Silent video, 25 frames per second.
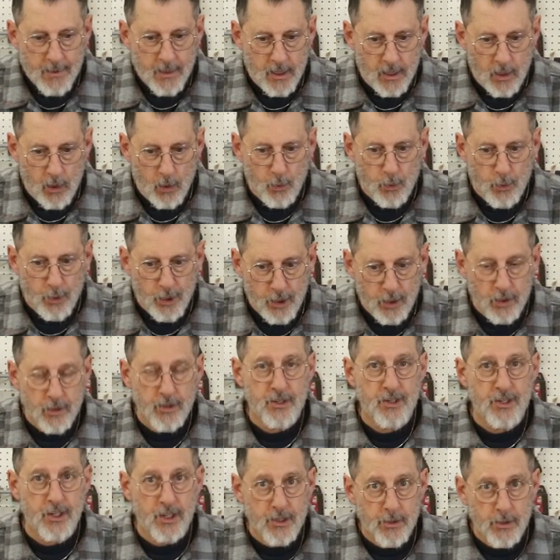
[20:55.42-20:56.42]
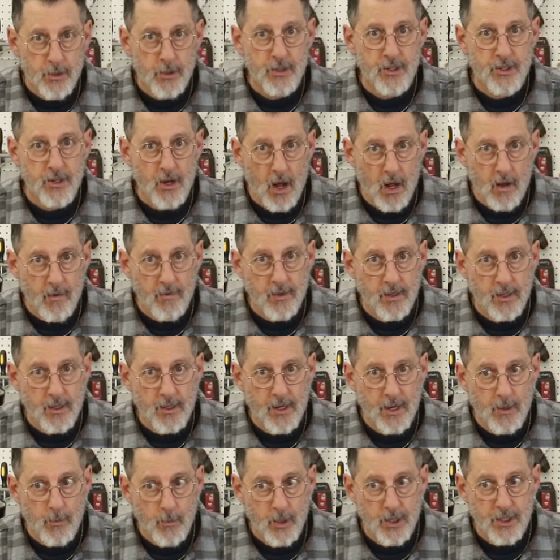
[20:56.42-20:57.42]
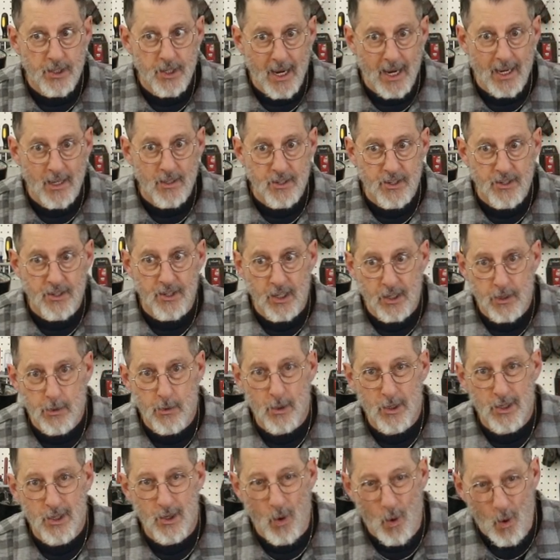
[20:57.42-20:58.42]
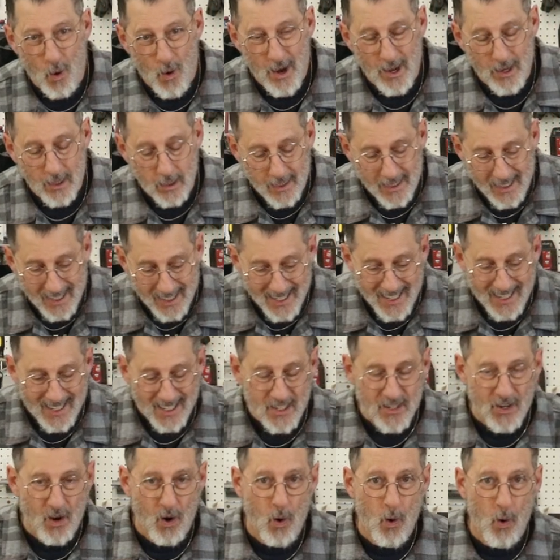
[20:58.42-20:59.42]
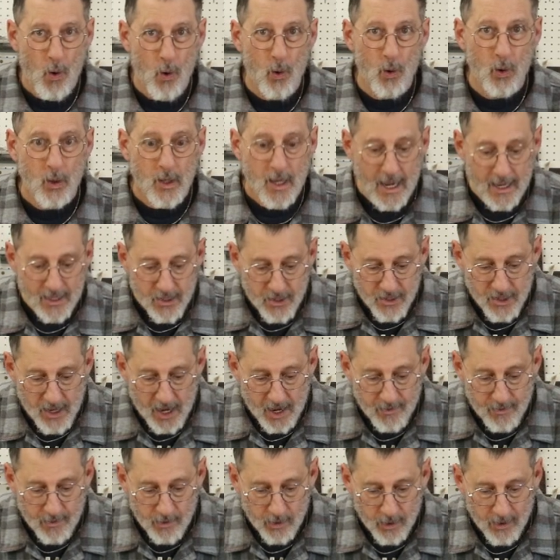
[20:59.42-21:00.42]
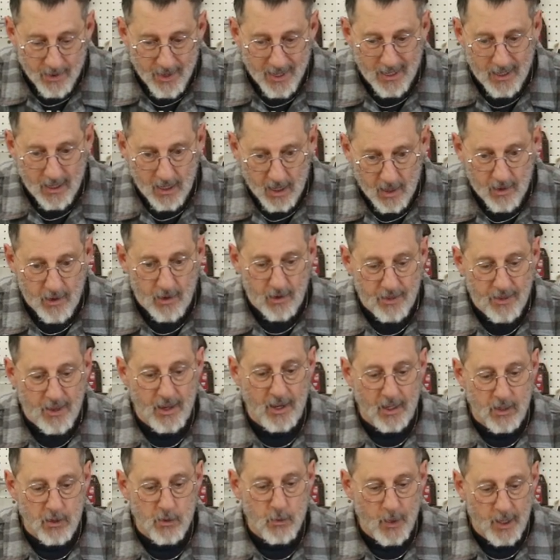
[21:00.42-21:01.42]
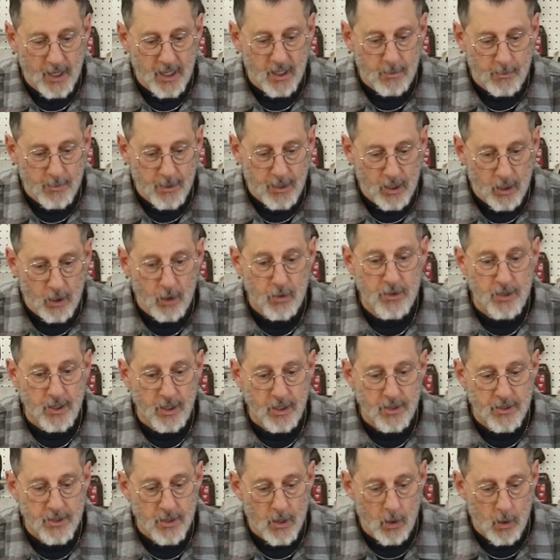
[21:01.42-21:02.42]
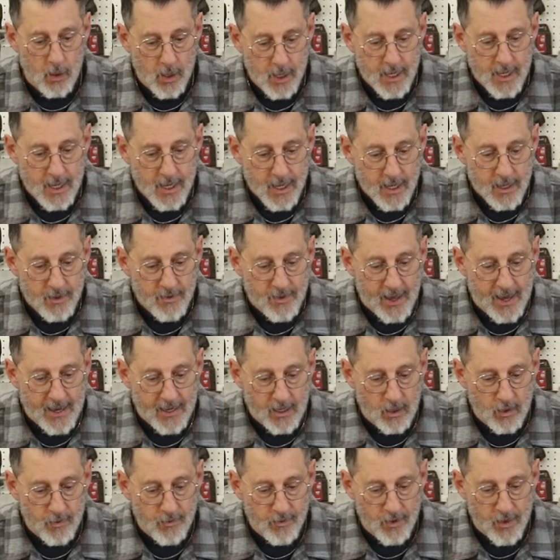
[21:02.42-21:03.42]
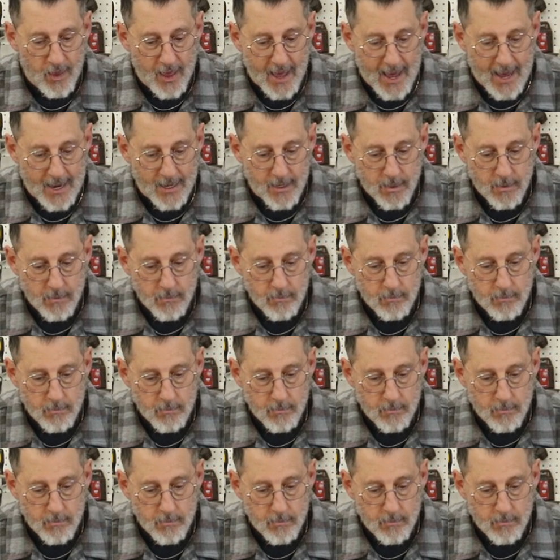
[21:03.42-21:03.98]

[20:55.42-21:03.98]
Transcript: you know, real citrus solvent, which has citrus oil in it, is a whole lot safer than other things we can be using. So thank you for that.